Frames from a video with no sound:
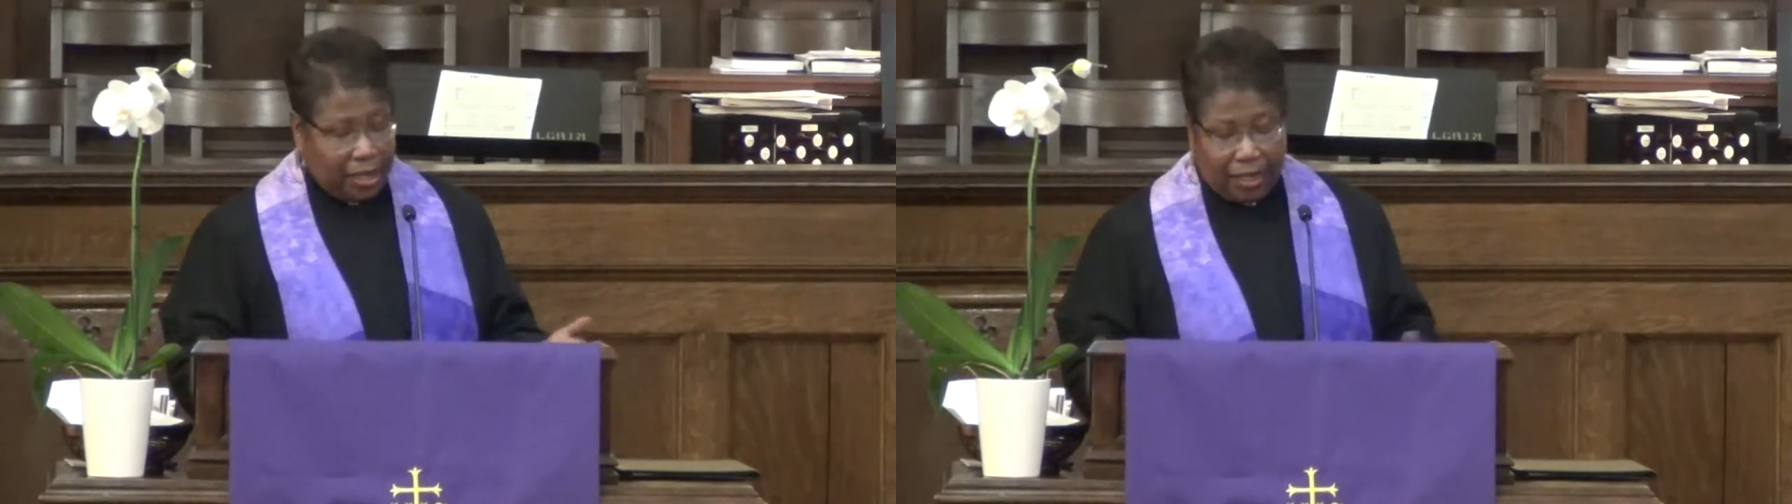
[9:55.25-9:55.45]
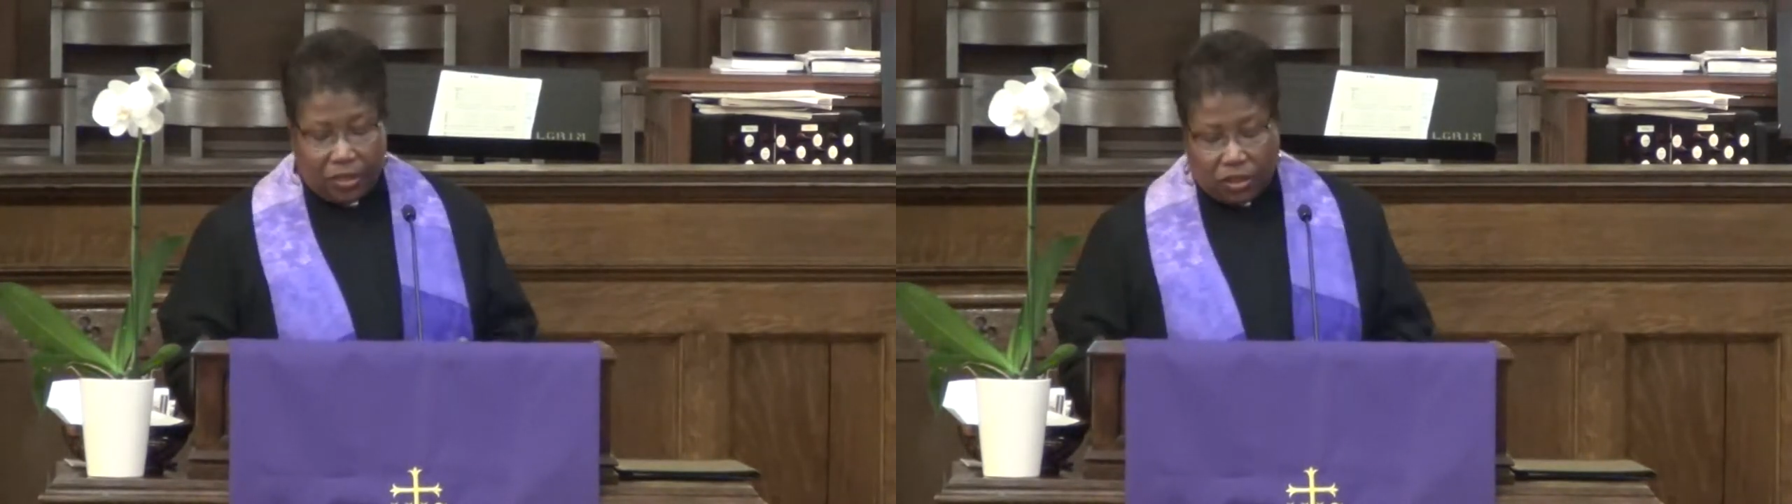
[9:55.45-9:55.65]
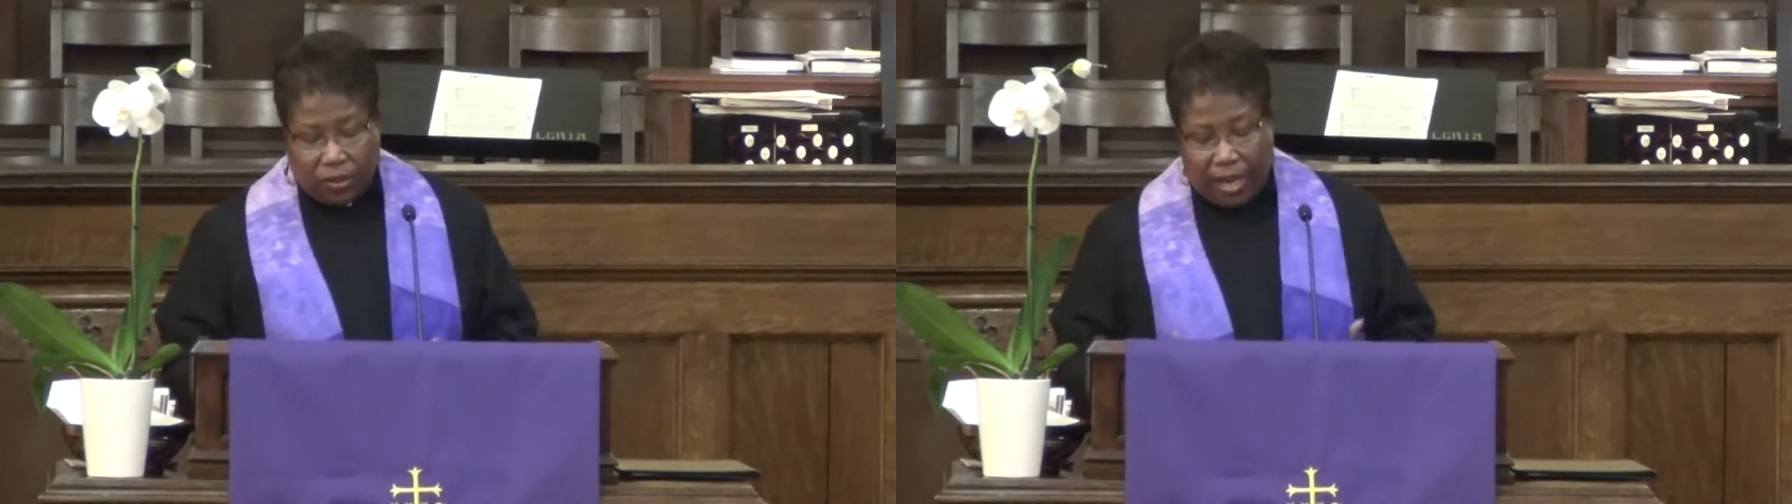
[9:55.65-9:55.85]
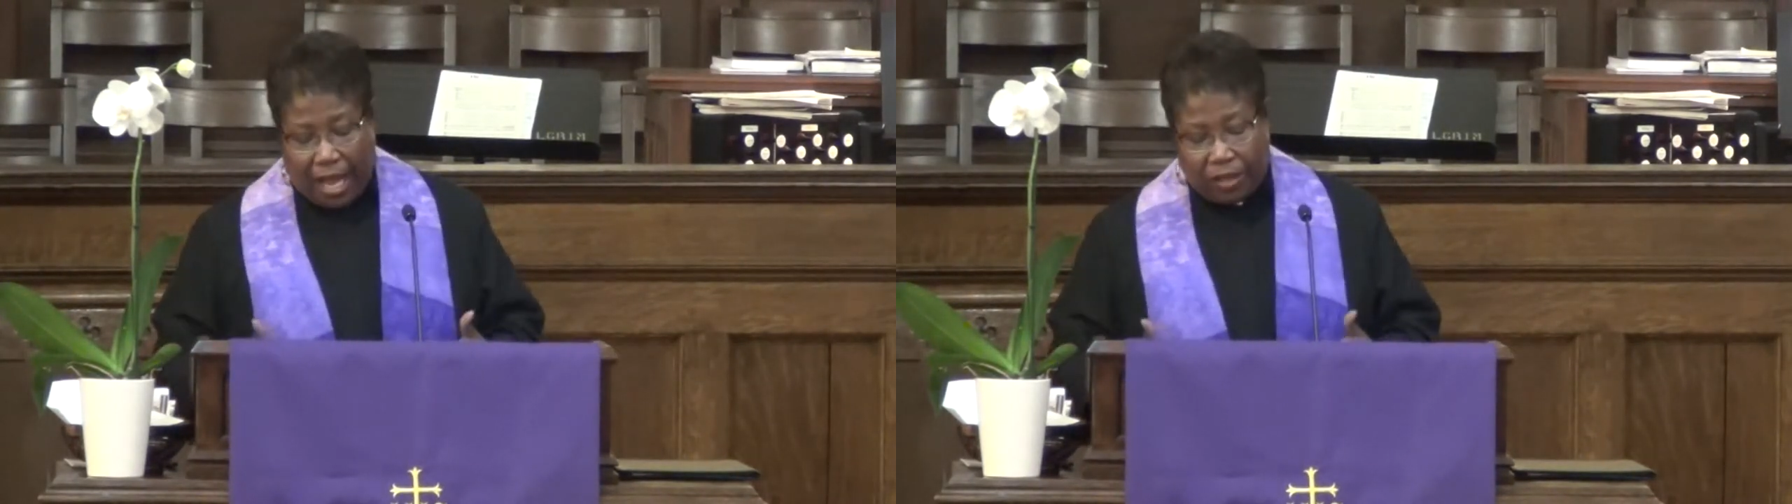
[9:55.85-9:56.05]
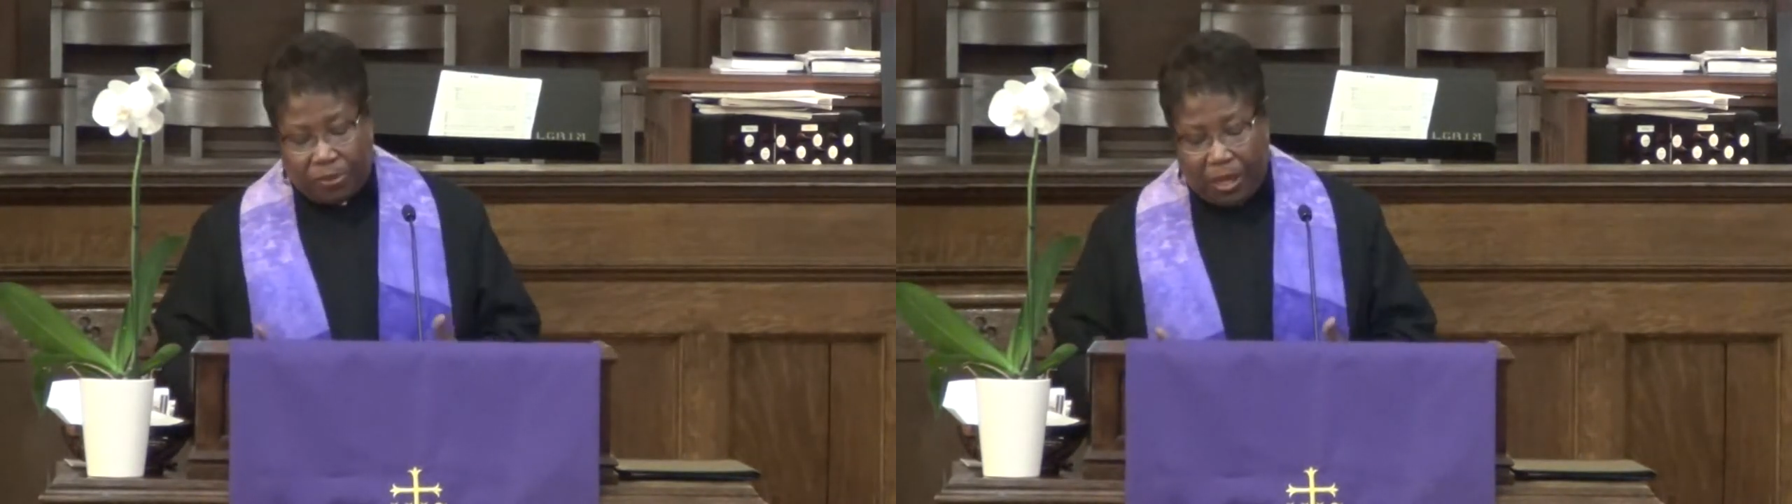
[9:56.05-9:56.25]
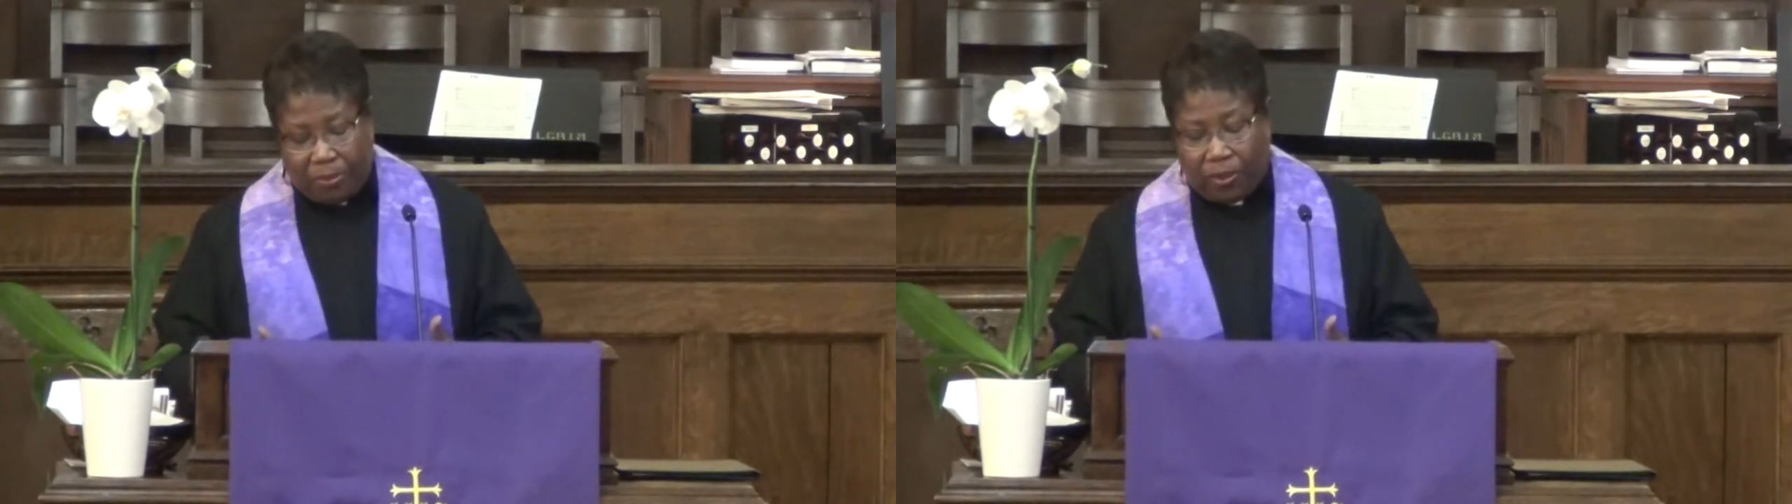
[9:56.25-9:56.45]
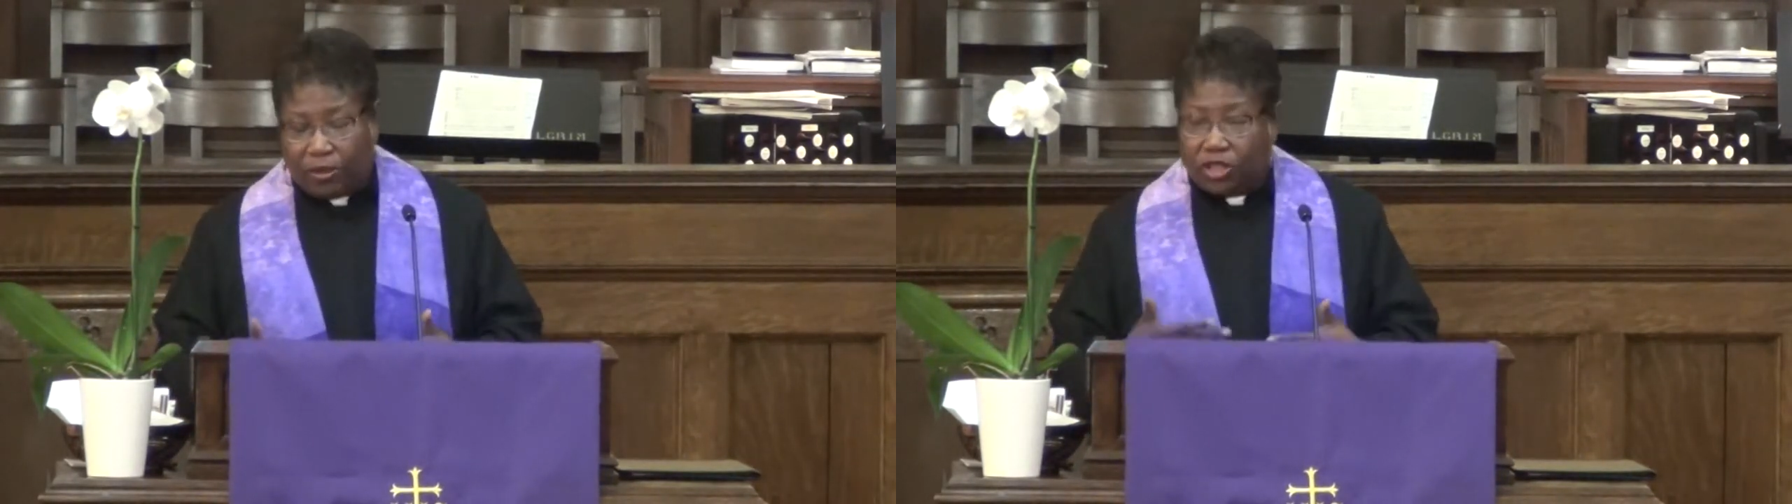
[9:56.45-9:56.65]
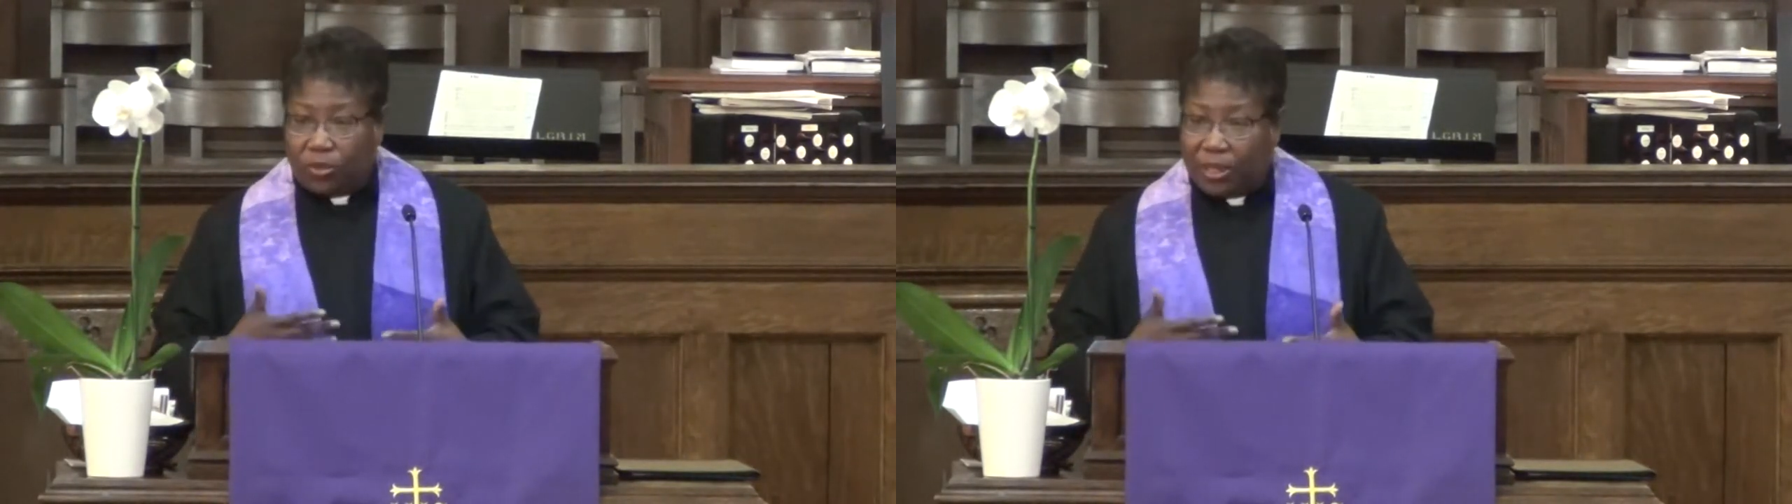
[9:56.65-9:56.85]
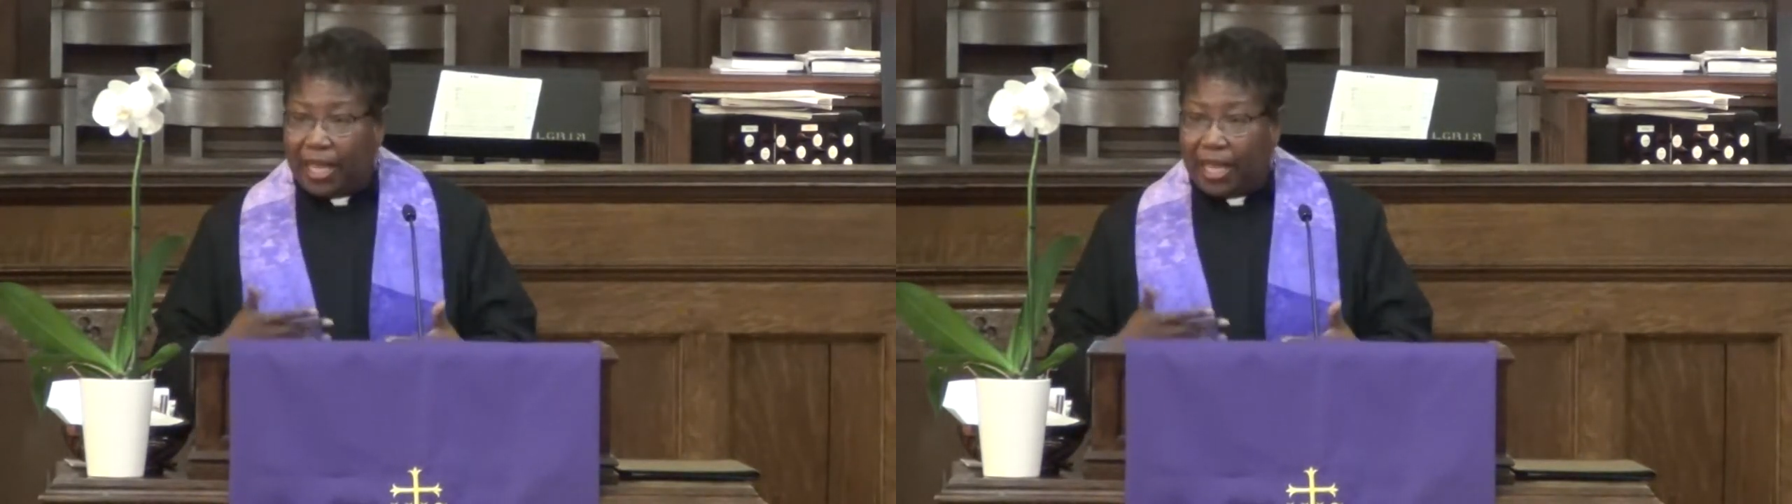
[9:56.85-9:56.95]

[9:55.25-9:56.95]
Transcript: concern how the people should